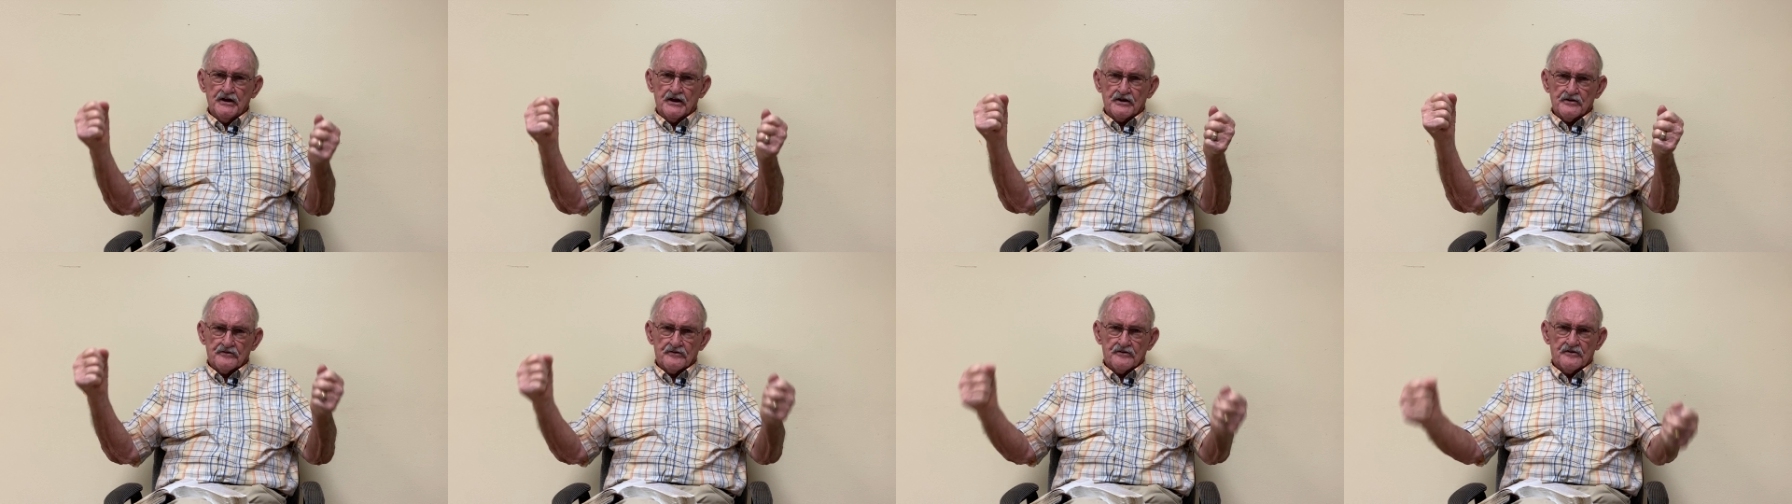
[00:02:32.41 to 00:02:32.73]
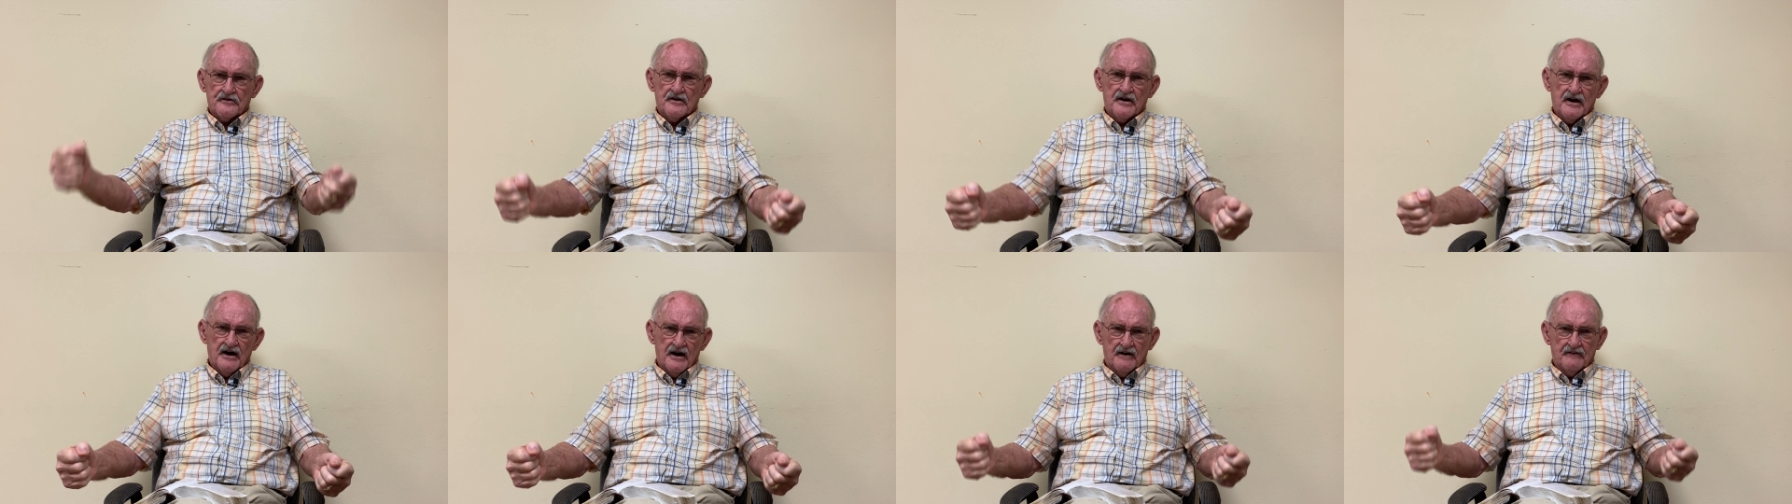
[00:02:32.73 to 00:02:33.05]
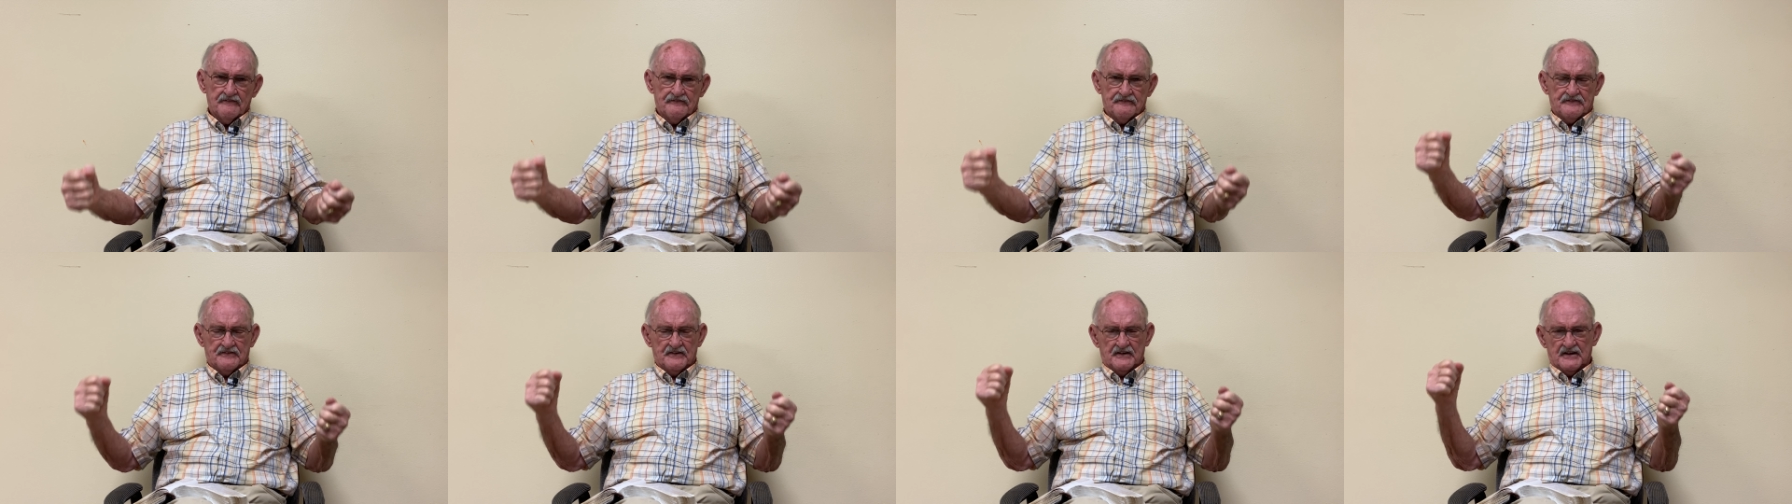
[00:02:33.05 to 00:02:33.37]
and
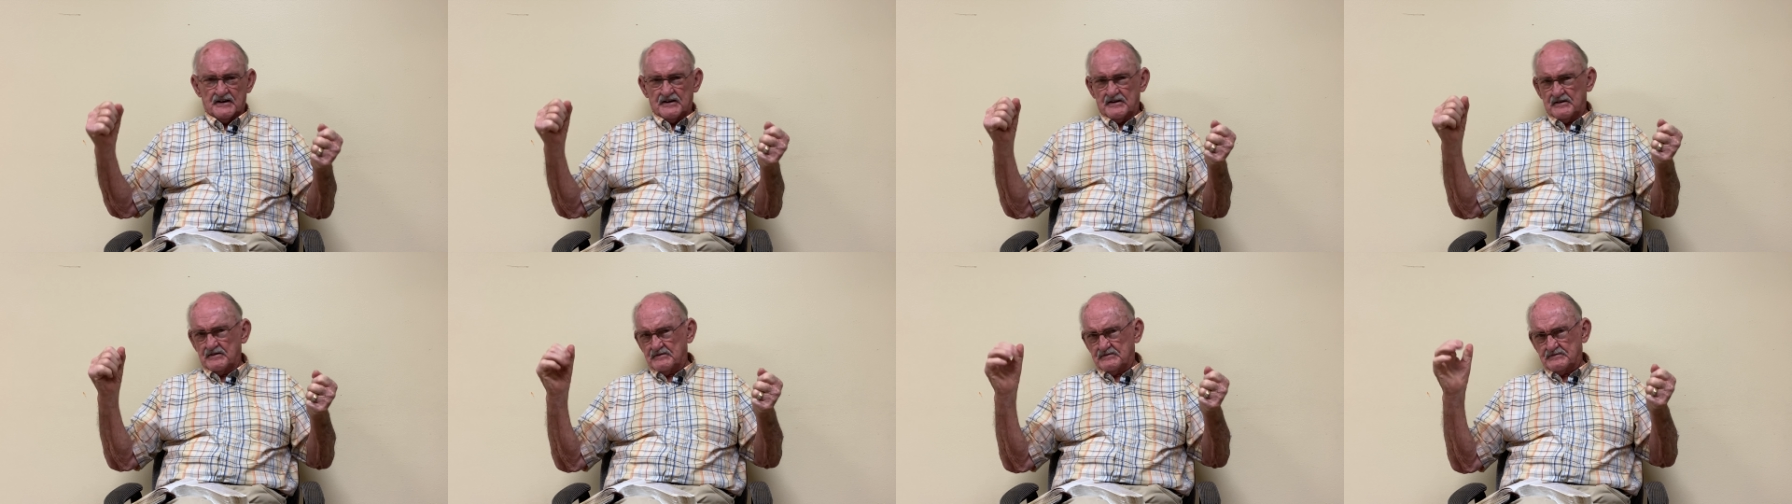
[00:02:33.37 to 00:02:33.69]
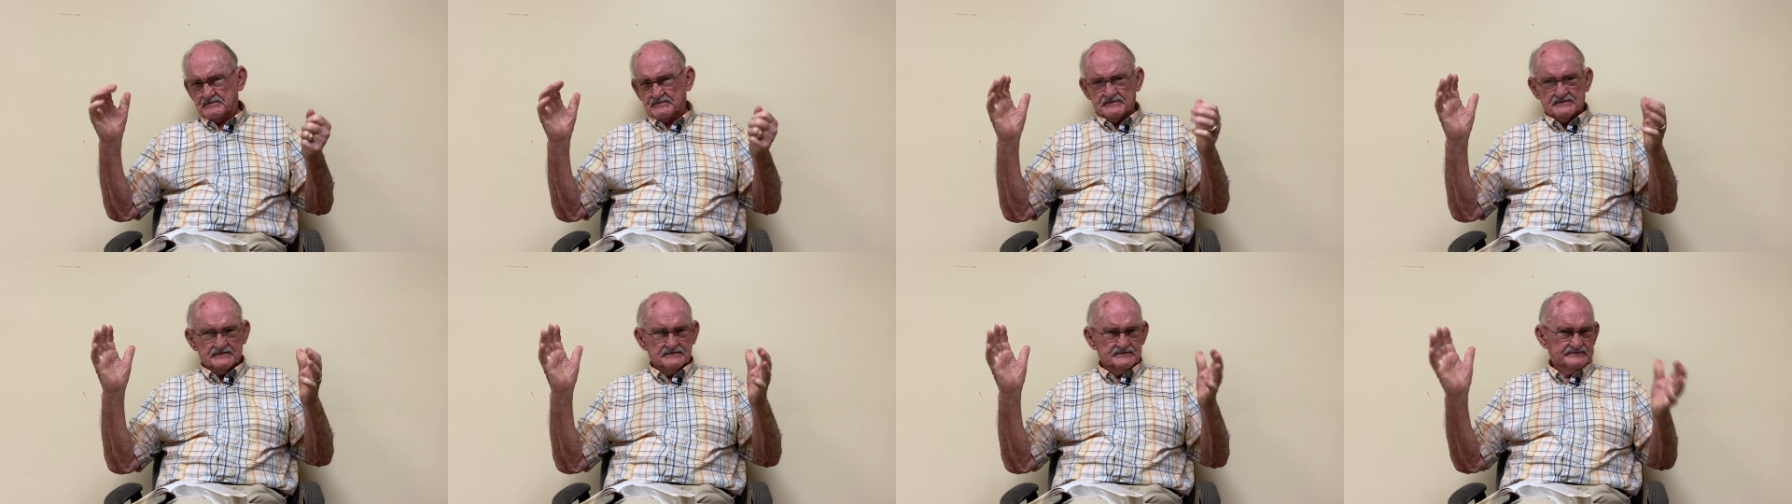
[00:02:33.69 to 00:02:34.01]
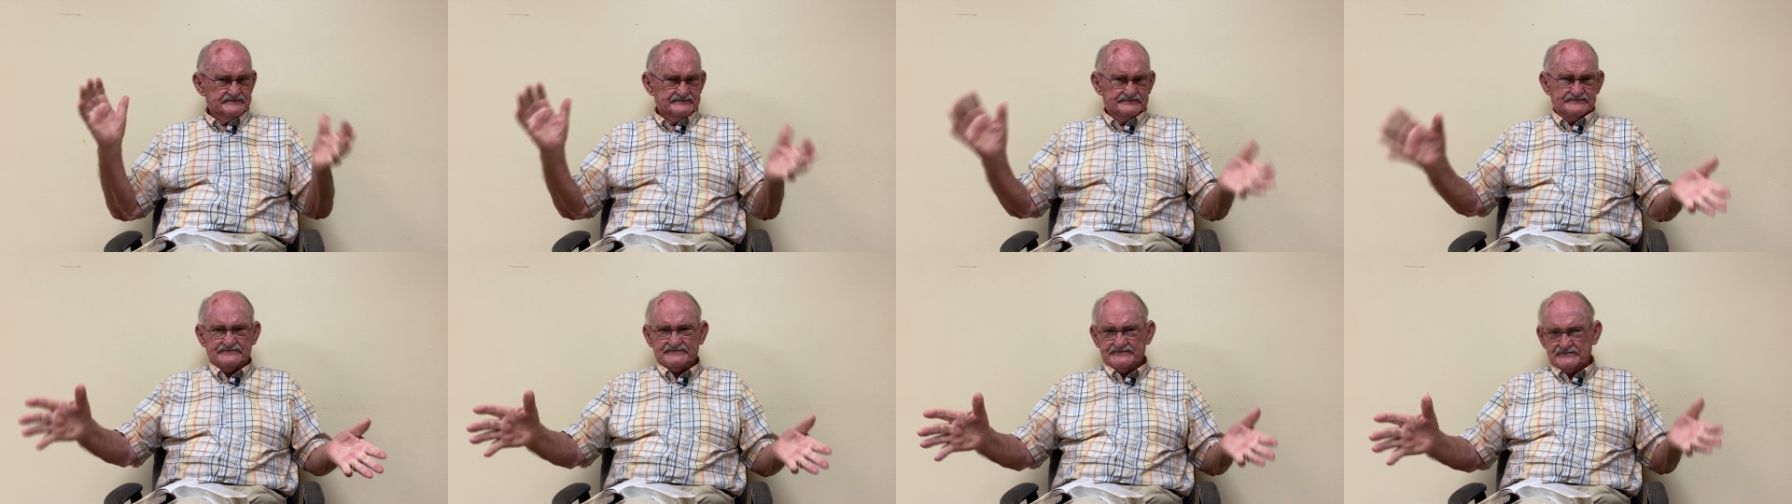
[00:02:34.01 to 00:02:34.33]
rough and
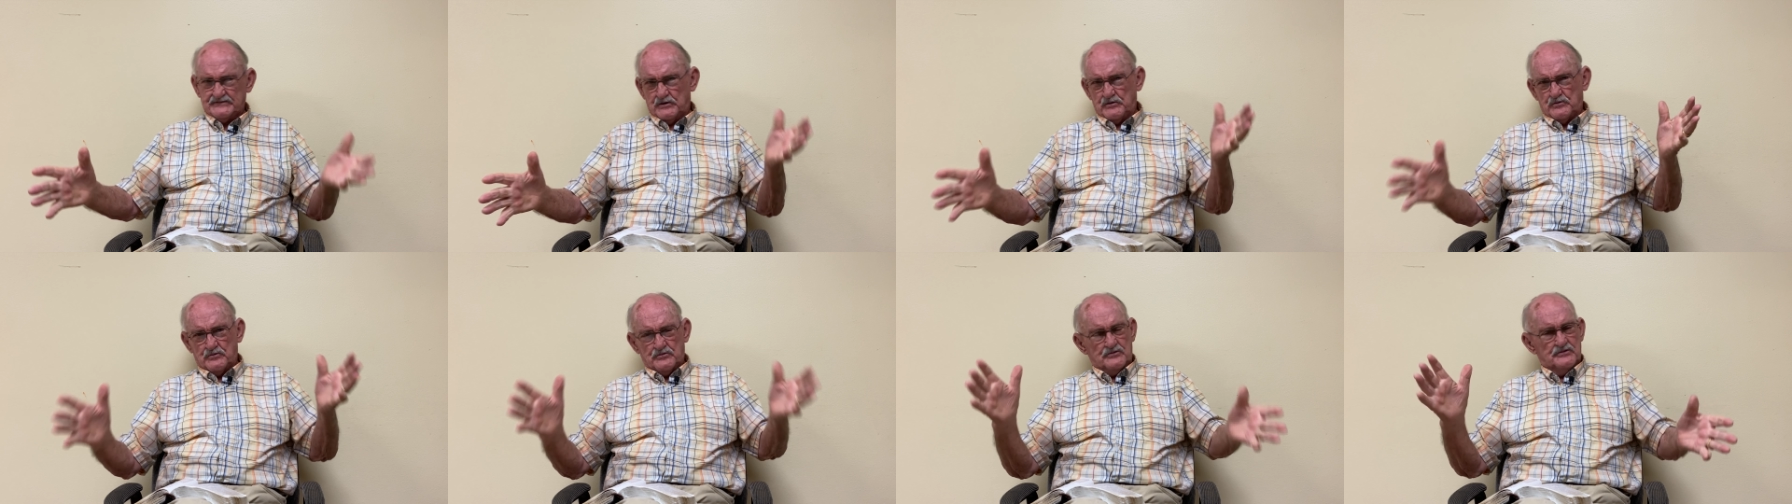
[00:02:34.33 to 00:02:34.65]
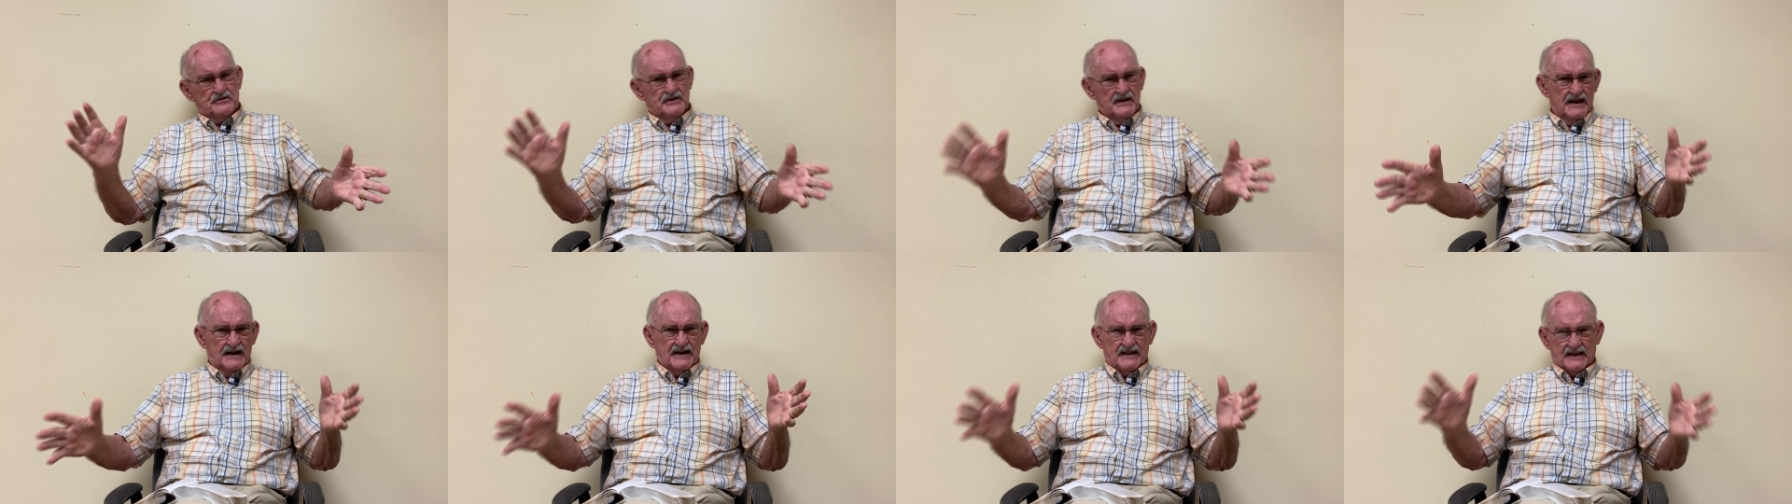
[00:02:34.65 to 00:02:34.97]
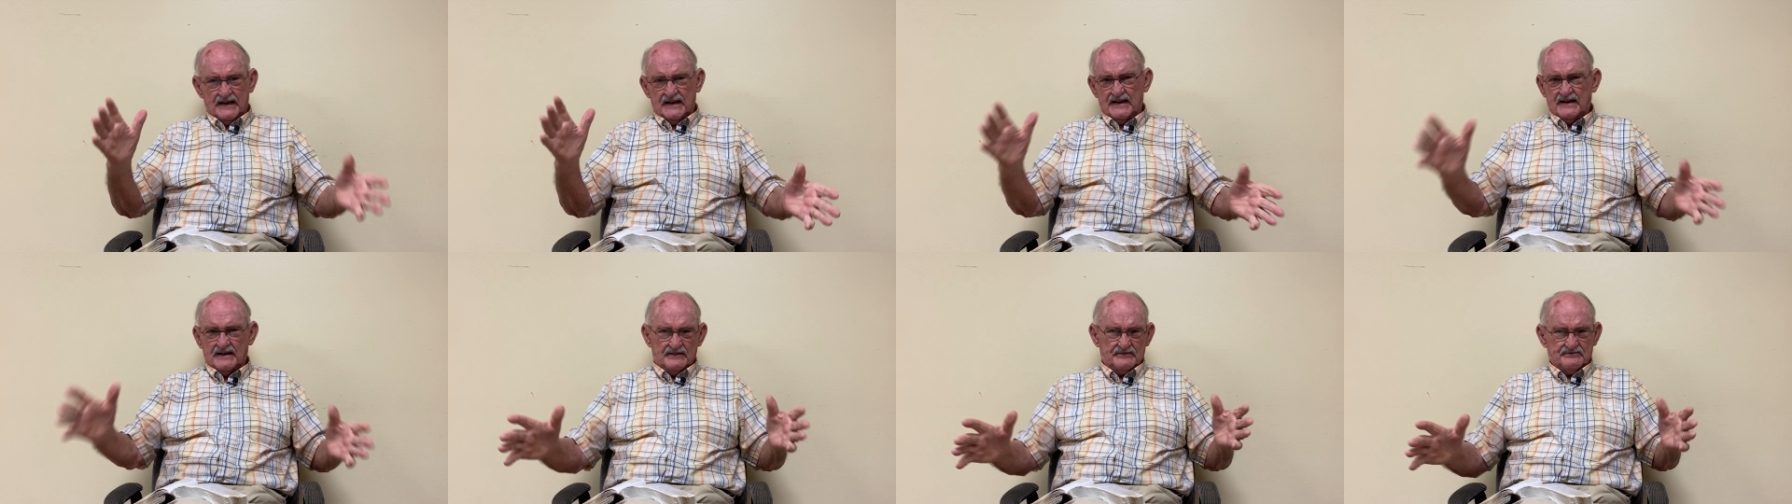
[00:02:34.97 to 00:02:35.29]

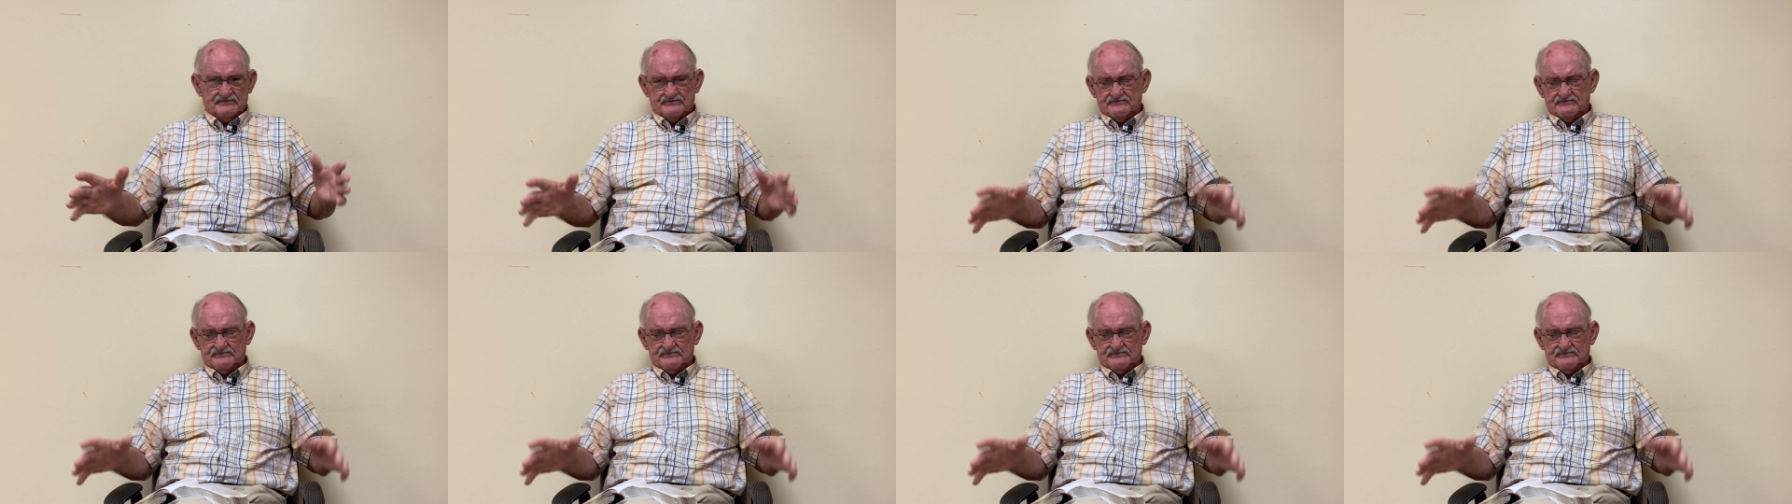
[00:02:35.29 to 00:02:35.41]
really a uh,